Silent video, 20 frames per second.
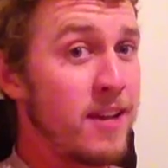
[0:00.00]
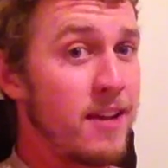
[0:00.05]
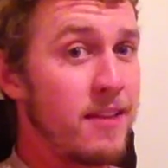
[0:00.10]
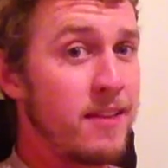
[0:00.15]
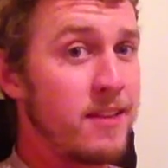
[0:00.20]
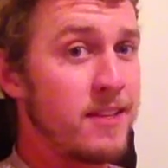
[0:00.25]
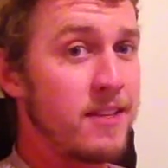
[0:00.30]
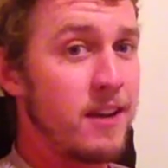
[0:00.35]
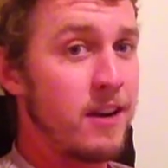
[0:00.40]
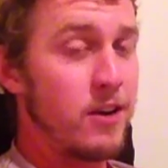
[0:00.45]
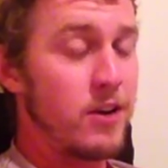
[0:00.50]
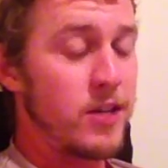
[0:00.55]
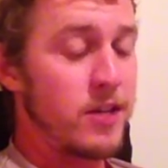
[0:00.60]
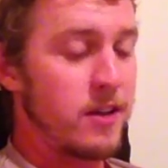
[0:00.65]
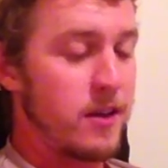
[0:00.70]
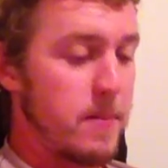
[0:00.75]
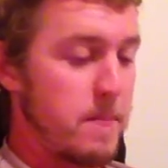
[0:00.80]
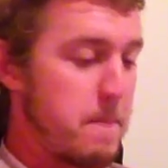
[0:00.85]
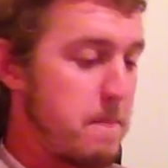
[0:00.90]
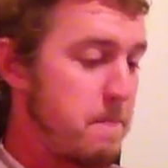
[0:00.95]
lion the entire
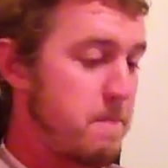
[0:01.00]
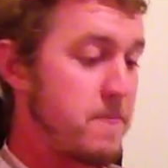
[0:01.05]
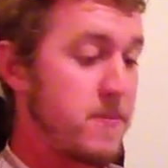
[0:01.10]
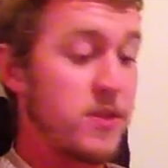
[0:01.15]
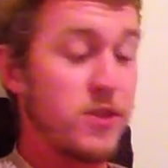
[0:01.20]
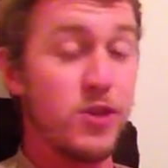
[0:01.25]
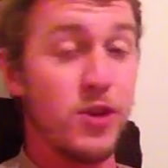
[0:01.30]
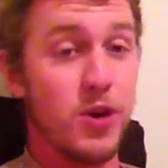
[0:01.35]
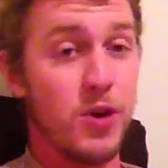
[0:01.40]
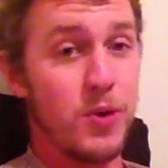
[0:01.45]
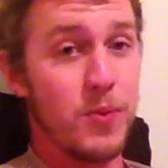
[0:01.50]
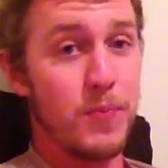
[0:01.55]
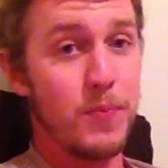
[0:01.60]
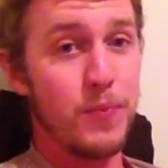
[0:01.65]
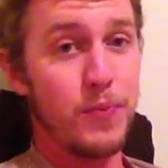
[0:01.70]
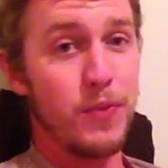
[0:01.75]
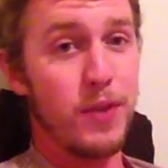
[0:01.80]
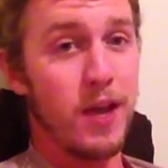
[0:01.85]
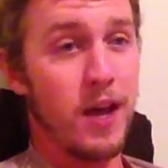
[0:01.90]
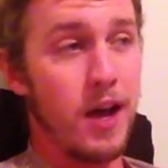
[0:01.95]
time. So
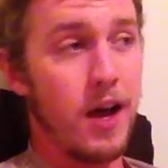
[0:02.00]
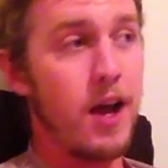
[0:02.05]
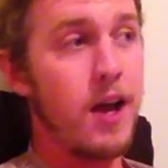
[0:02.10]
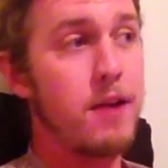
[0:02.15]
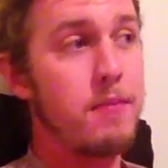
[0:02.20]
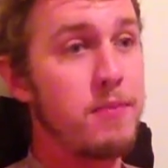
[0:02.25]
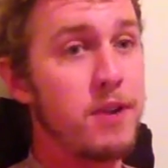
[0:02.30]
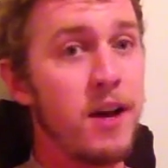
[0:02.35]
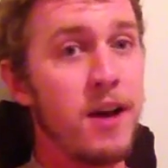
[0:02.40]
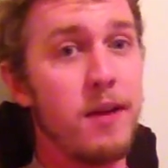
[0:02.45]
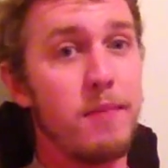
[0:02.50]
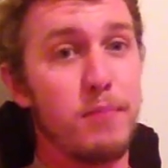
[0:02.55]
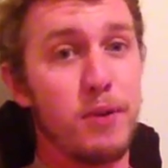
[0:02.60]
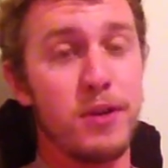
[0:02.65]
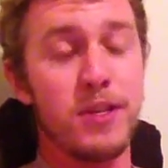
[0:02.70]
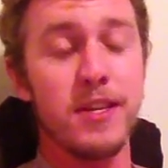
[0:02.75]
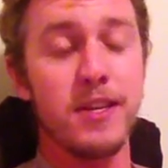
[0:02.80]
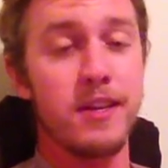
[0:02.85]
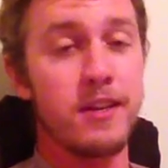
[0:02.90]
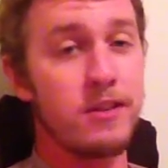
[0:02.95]
I'm not
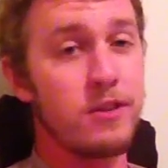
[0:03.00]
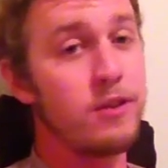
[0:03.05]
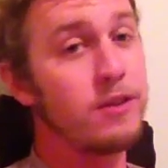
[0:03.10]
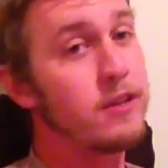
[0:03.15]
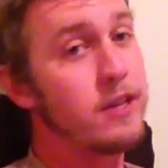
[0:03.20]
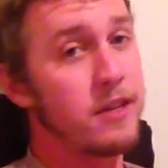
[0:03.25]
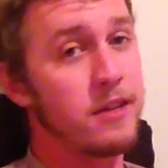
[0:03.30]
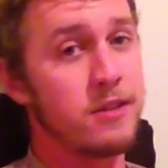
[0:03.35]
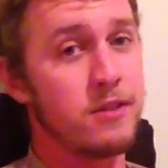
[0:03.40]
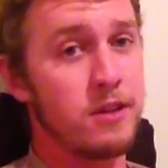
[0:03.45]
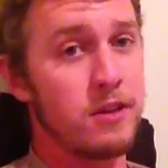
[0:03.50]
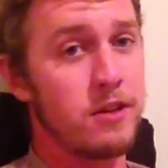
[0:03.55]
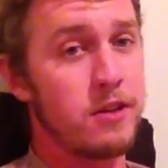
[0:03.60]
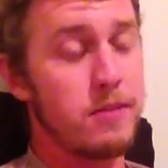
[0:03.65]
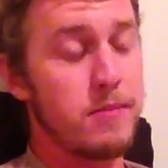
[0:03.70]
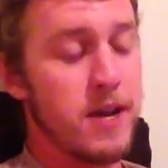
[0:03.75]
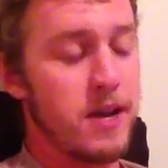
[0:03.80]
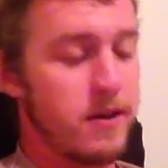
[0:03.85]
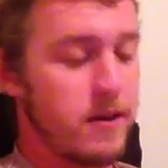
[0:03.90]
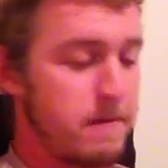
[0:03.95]
particularly concerned
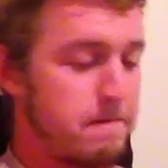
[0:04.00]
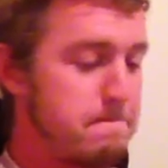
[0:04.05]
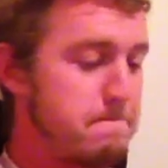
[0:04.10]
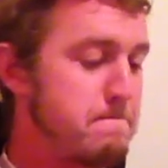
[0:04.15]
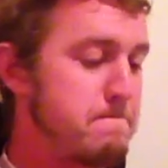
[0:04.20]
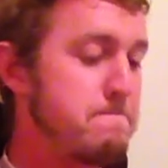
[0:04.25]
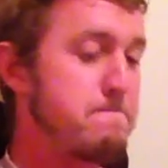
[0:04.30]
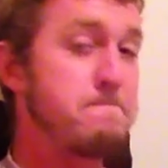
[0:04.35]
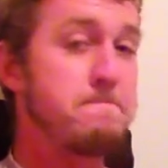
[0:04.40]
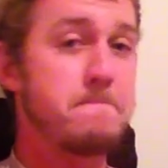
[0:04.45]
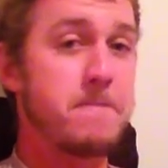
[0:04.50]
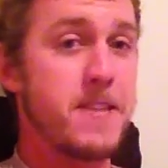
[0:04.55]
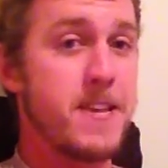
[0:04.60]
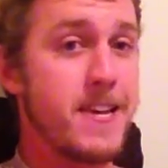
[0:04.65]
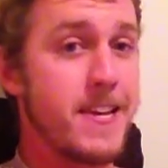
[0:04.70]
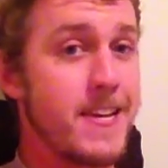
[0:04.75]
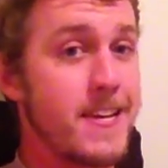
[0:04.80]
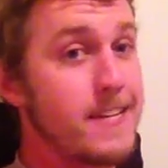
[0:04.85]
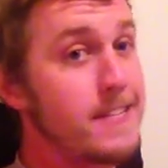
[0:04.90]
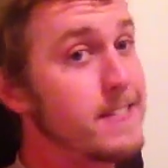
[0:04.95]
about it.
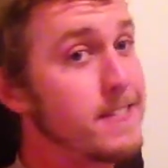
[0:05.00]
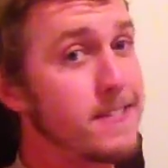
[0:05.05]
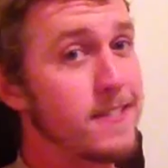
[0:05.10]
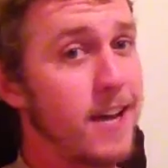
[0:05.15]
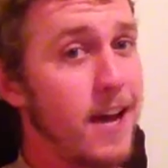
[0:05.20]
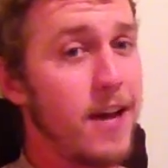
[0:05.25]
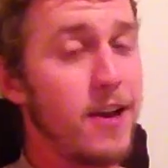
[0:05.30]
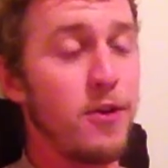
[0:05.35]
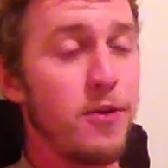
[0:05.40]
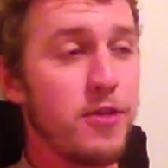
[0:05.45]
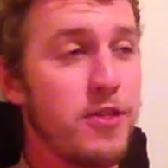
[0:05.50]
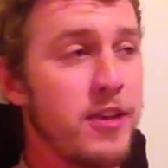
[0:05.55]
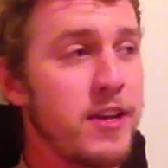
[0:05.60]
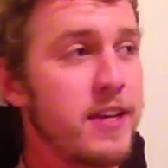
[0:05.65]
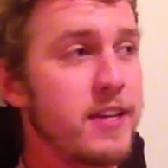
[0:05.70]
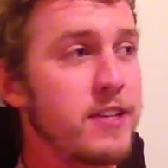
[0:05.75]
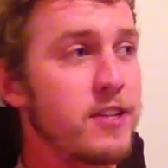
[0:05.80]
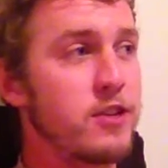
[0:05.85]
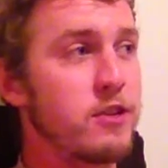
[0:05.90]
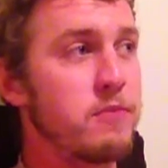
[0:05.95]
And I don't think
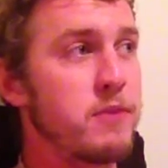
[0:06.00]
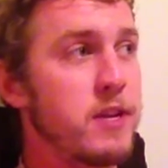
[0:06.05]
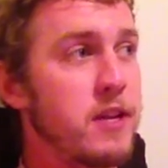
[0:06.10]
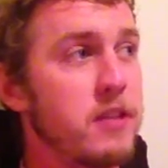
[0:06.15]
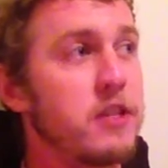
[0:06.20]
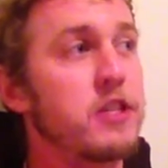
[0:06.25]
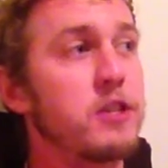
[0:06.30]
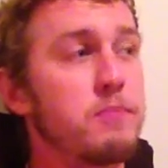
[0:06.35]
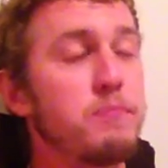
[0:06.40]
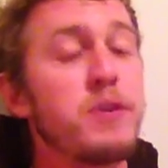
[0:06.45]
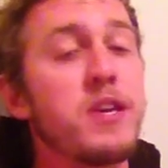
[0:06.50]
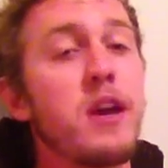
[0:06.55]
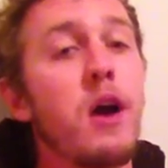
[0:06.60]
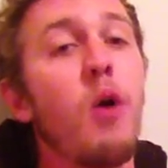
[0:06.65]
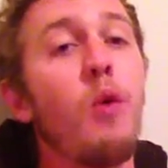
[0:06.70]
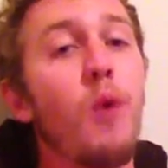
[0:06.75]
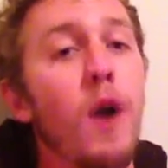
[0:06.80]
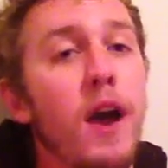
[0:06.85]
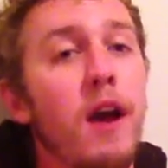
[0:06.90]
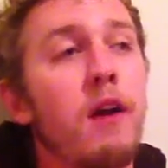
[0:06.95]
it should be. Just be
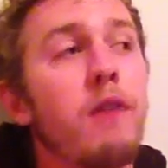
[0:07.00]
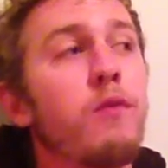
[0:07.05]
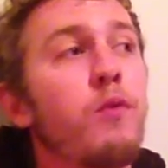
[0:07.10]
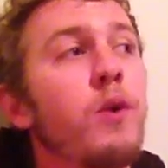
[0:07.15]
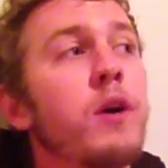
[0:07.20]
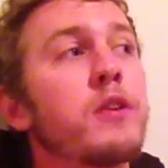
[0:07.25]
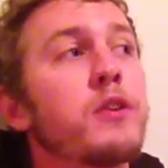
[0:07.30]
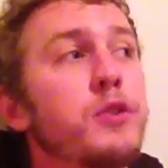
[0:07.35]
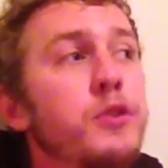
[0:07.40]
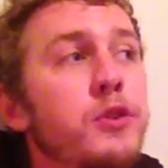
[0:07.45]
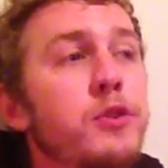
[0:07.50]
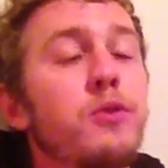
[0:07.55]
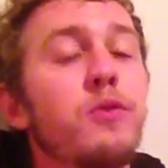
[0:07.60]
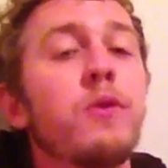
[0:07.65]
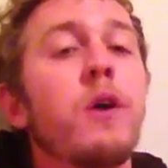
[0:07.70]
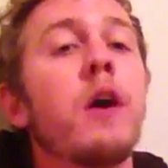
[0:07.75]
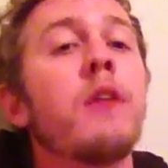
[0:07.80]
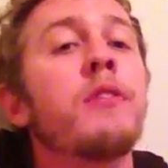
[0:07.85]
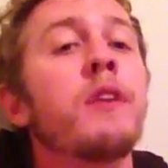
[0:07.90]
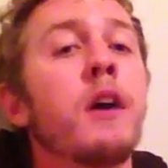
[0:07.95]
aware of what to
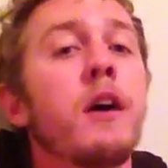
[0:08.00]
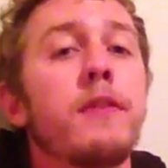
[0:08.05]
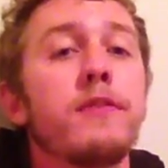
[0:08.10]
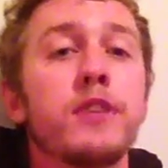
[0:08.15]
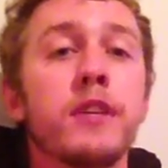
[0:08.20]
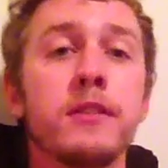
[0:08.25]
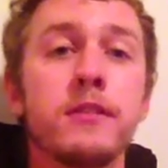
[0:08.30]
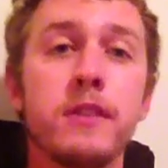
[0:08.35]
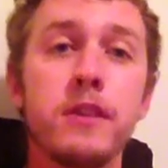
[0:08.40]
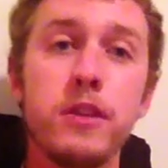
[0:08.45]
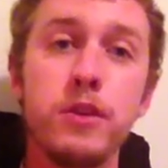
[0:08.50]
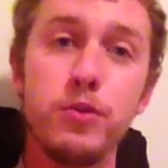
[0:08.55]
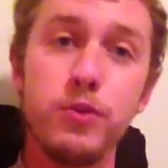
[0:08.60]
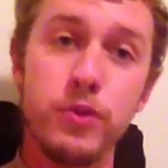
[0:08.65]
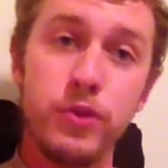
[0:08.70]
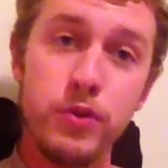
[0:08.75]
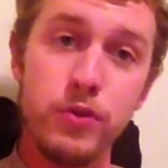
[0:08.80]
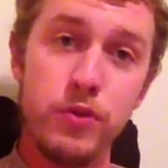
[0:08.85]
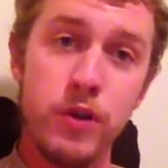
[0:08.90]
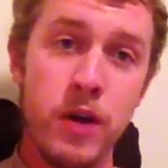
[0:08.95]
do on the off chance that you
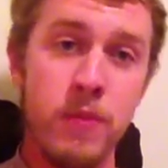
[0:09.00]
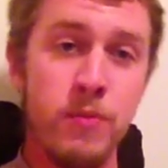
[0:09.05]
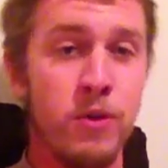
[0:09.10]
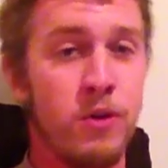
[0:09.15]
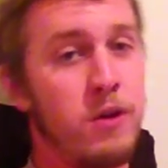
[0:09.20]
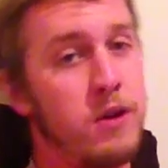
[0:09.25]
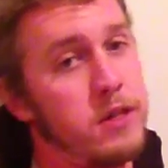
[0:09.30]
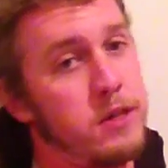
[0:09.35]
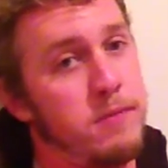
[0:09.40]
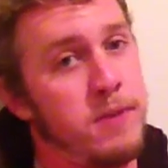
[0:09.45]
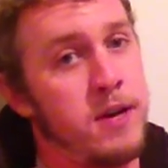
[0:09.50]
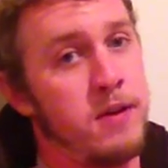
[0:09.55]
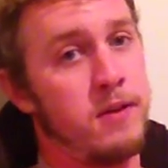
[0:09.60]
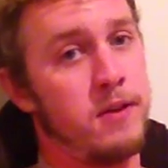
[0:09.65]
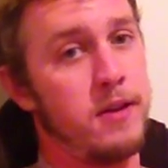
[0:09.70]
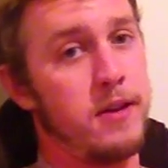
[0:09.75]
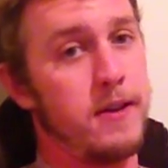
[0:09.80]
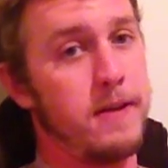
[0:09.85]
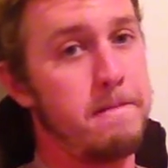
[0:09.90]
do come across a mountain